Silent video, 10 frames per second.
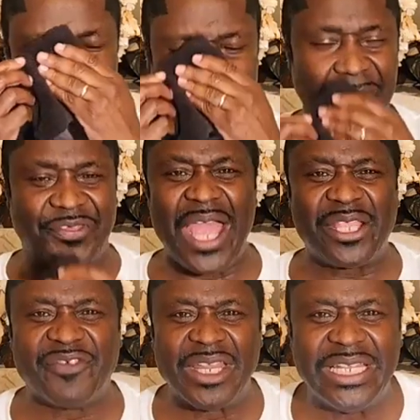of here. Thank
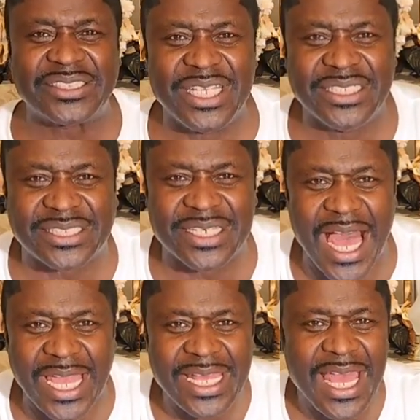you for listening
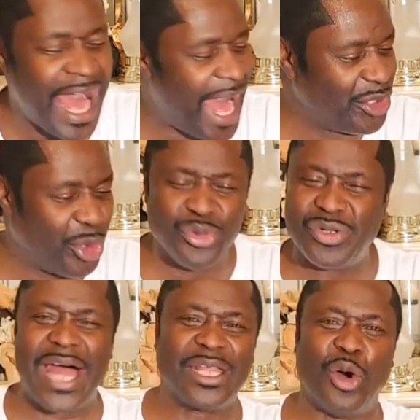tonight. I know you
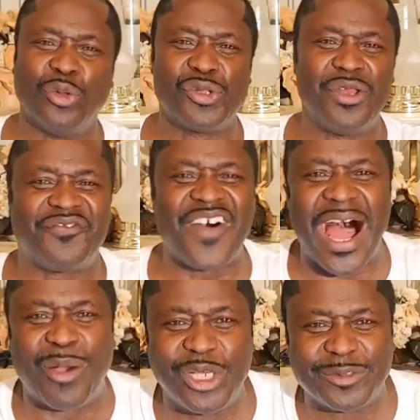got to go to the
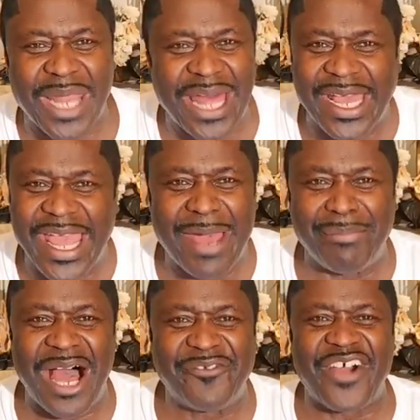fireworks, but I done had
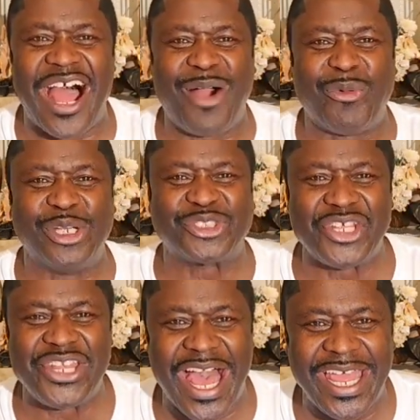my fireworks
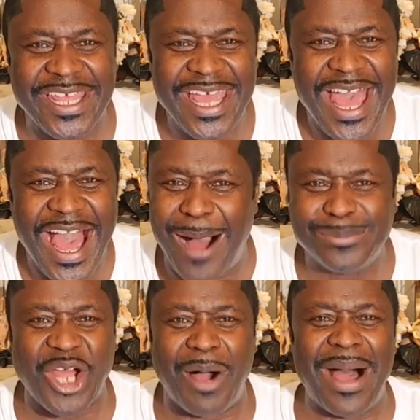tonight. I'm
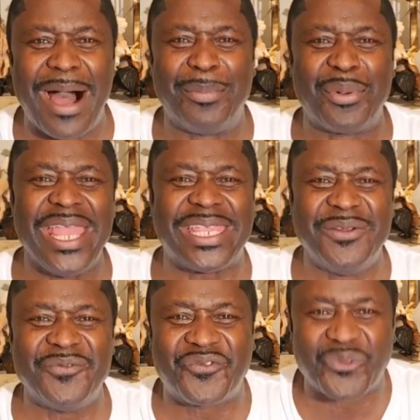talking about
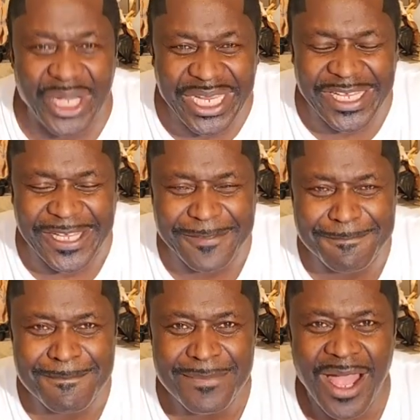breaking free.
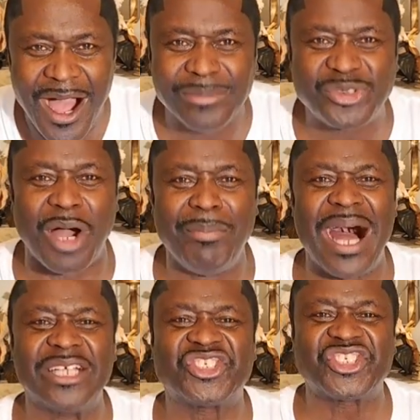I'm talking
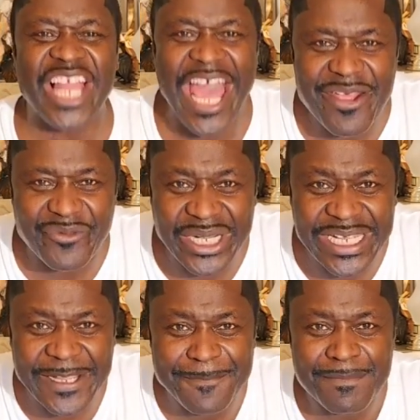about
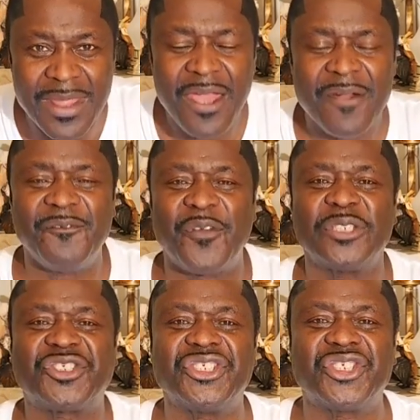slavery
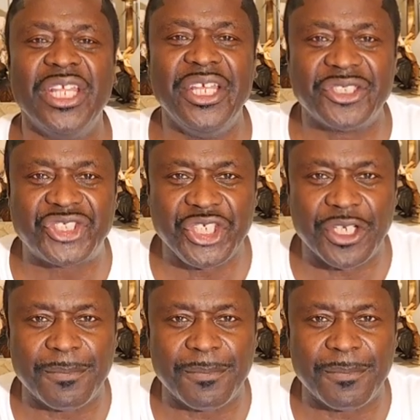versus leadership.